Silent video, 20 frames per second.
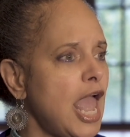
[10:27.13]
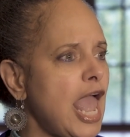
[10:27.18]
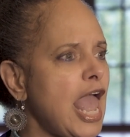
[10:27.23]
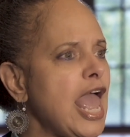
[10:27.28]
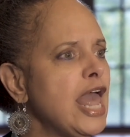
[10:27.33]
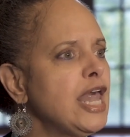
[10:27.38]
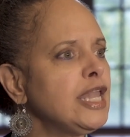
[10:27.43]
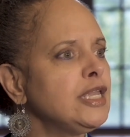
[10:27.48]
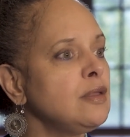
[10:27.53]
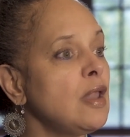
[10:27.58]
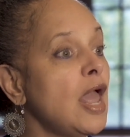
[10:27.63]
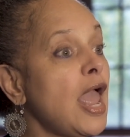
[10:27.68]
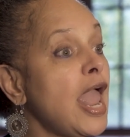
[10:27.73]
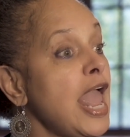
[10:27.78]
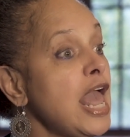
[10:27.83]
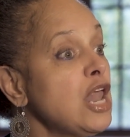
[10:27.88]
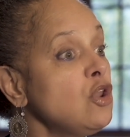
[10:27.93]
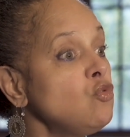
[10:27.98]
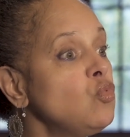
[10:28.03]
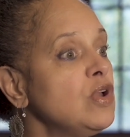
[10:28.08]
And,
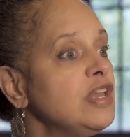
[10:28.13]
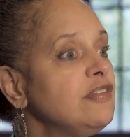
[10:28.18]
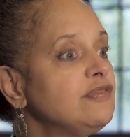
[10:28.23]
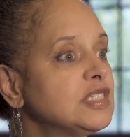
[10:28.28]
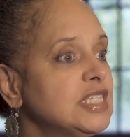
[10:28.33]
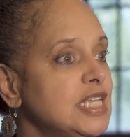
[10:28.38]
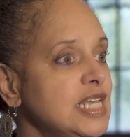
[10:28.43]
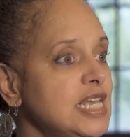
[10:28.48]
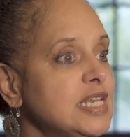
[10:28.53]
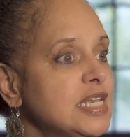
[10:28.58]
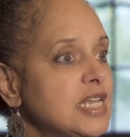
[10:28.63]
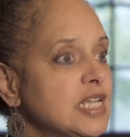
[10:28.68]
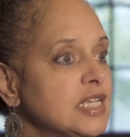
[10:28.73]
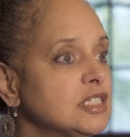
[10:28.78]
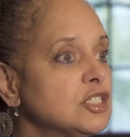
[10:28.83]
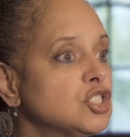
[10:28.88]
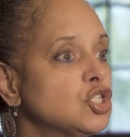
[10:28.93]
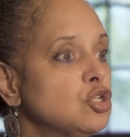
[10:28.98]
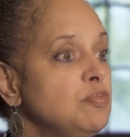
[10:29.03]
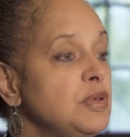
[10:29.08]
and we've
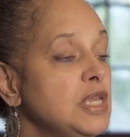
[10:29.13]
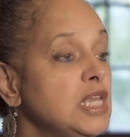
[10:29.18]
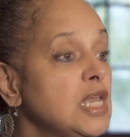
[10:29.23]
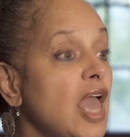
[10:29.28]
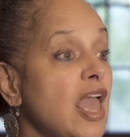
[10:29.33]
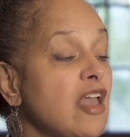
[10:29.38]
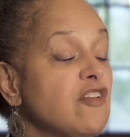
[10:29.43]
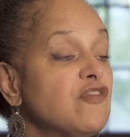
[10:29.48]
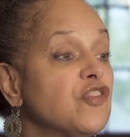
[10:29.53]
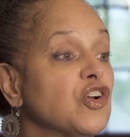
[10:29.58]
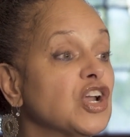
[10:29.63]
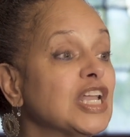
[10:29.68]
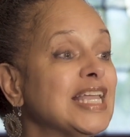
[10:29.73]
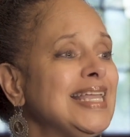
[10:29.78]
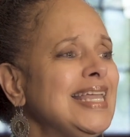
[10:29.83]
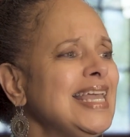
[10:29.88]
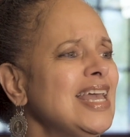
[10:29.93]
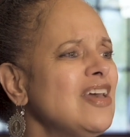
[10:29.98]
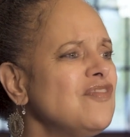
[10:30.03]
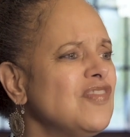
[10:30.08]
tended to be a
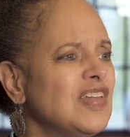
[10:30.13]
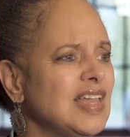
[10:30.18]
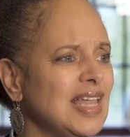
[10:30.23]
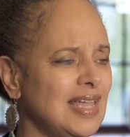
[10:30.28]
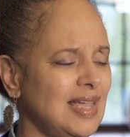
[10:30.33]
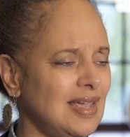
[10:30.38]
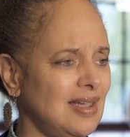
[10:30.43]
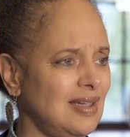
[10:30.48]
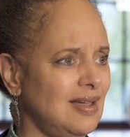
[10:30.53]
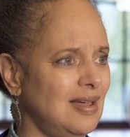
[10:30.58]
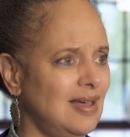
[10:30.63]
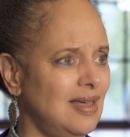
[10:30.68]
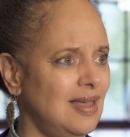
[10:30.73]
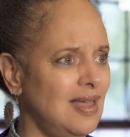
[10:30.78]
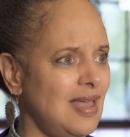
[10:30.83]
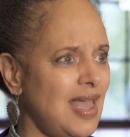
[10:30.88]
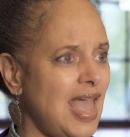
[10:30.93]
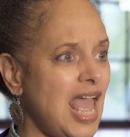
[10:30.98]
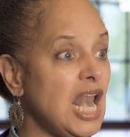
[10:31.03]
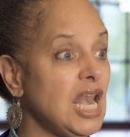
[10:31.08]
forgiving
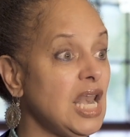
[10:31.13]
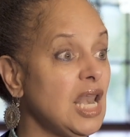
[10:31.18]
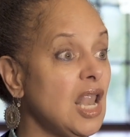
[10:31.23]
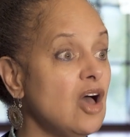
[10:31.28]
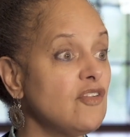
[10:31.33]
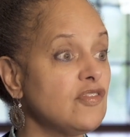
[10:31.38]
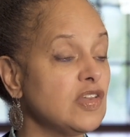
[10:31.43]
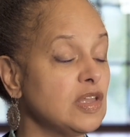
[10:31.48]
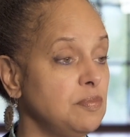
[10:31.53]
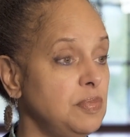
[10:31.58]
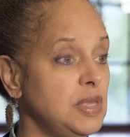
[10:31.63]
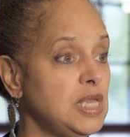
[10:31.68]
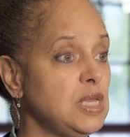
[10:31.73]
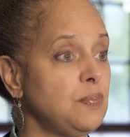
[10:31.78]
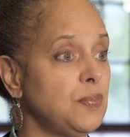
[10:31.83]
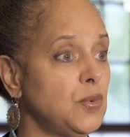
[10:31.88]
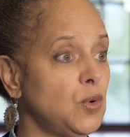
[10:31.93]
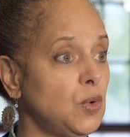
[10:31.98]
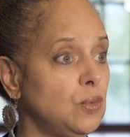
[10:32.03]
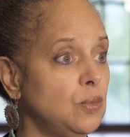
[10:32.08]
and loving
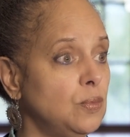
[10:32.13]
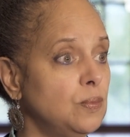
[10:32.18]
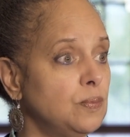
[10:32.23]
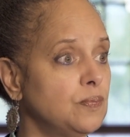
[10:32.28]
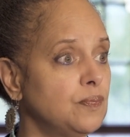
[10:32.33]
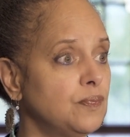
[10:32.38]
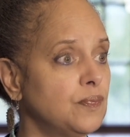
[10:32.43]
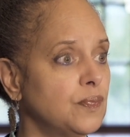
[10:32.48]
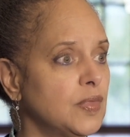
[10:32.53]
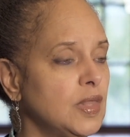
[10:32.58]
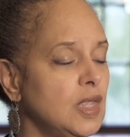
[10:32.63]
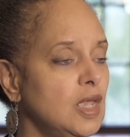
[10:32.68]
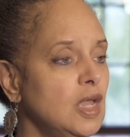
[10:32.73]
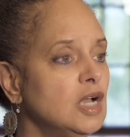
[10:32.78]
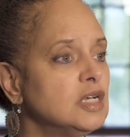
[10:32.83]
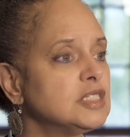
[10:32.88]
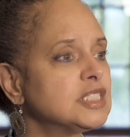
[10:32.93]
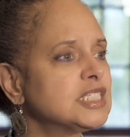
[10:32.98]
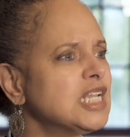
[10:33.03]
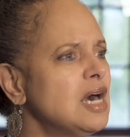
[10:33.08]
people.
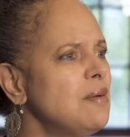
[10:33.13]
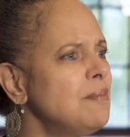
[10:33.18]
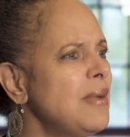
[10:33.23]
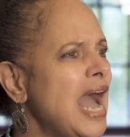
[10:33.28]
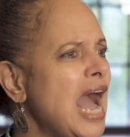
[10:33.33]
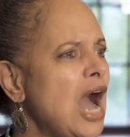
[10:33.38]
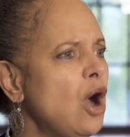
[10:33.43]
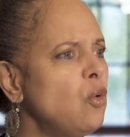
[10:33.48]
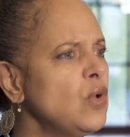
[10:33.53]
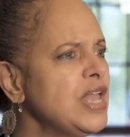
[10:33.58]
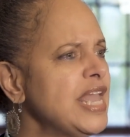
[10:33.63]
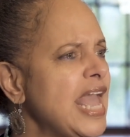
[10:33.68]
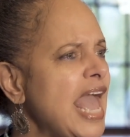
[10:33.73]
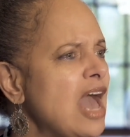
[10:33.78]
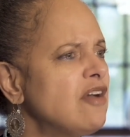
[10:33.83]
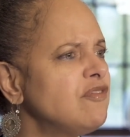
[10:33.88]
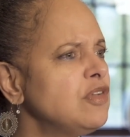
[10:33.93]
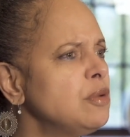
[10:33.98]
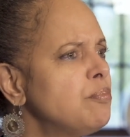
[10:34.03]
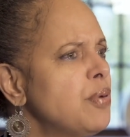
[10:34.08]
Somehow we
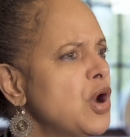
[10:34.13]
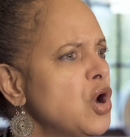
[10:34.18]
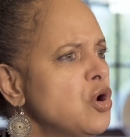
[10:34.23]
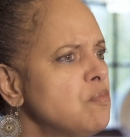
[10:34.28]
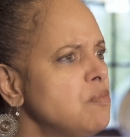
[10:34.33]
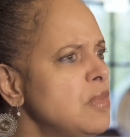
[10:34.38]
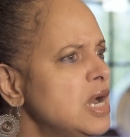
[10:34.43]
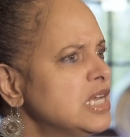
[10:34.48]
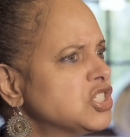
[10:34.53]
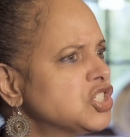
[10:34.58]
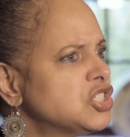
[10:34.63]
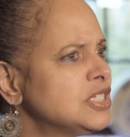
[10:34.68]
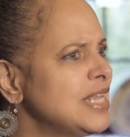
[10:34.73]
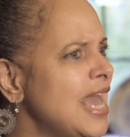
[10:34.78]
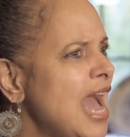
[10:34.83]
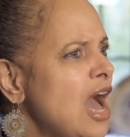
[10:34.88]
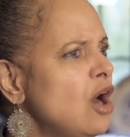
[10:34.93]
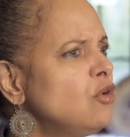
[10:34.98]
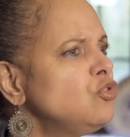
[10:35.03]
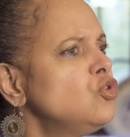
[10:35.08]
haven't burnt much
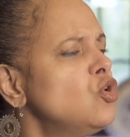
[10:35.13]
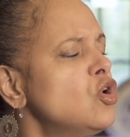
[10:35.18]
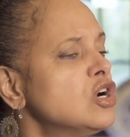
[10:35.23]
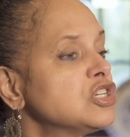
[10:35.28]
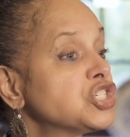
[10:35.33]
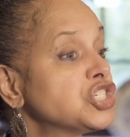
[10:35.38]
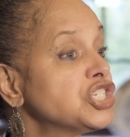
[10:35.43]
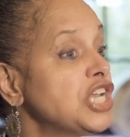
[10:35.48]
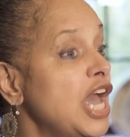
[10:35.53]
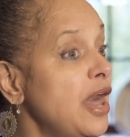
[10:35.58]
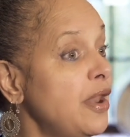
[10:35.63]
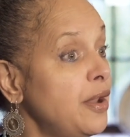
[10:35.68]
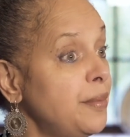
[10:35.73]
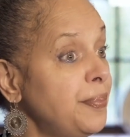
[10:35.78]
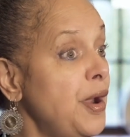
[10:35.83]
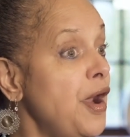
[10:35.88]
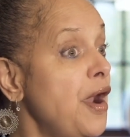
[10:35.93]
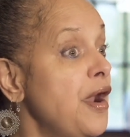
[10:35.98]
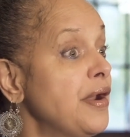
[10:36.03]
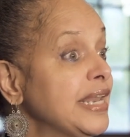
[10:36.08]
down nor shot
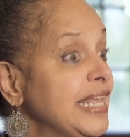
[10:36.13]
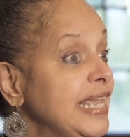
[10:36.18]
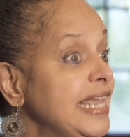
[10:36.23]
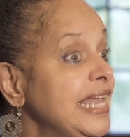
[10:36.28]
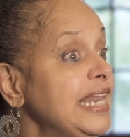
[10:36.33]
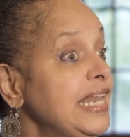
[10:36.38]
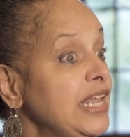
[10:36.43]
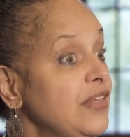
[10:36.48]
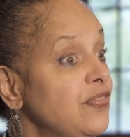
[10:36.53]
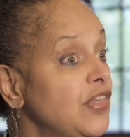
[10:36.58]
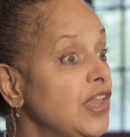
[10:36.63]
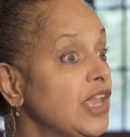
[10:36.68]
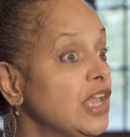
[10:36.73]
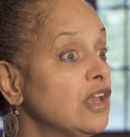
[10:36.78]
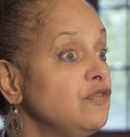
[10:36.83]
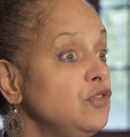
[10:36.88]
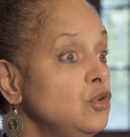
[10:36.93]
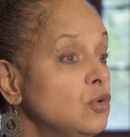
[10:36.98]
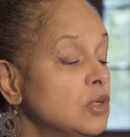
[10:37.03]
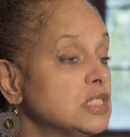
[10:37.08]
up hardly anything
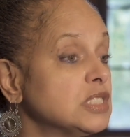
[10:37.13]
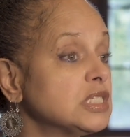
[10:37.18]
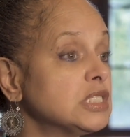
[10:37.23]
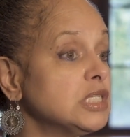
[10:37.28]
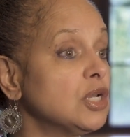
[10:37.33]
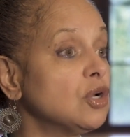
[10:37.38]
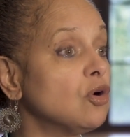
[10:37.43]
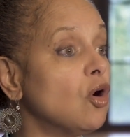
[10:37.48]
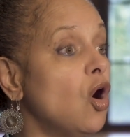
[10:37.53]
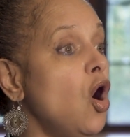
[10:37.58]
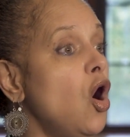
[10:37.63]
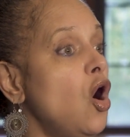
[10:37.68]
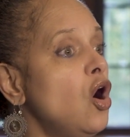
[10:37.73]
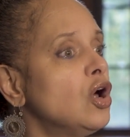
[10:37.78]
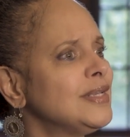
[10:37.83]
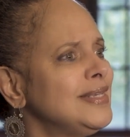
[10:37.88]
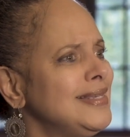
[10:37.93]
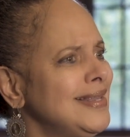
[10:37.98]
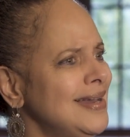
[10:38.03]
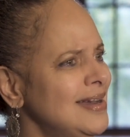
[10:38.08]
if you consider
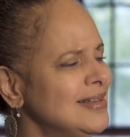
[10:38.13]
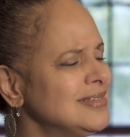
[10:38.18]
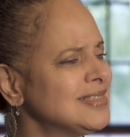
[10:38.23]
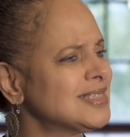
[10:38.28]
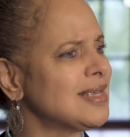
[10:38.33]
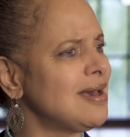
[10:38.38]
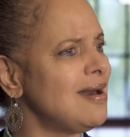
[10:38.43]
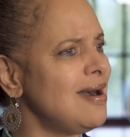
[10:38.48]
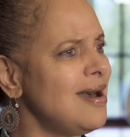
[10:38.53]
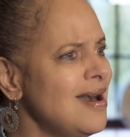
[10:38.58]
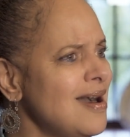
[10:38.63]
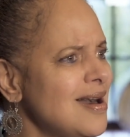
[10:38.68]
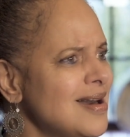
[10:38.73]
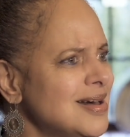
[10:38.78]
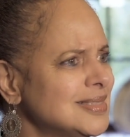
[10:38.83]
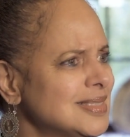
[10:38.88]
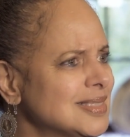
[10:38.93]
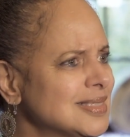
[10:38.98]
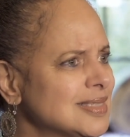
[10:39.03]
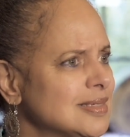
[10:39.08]
all done to
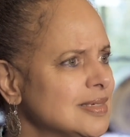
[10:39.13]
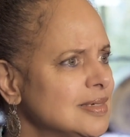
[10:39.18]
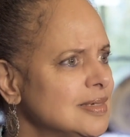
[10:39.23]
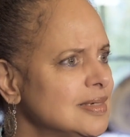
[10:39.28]
us